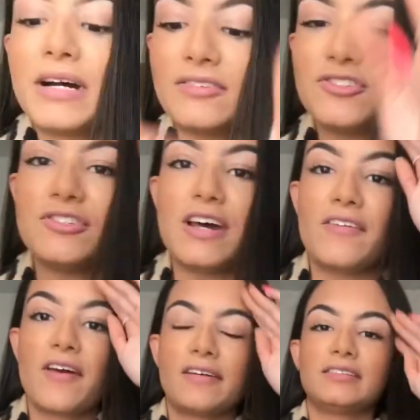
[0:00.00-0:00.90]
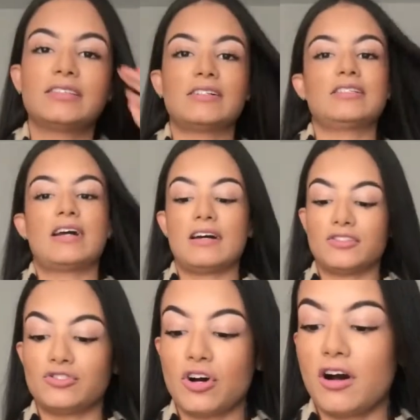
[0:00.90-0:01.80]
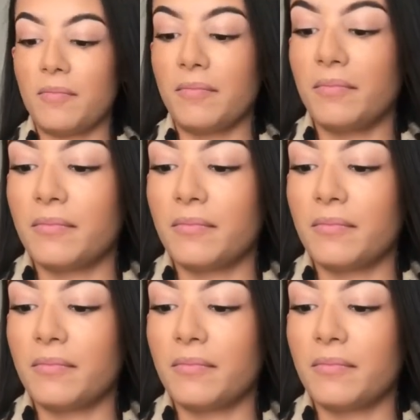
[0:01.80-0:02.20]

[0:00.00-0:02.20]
actually dead. How did that stop?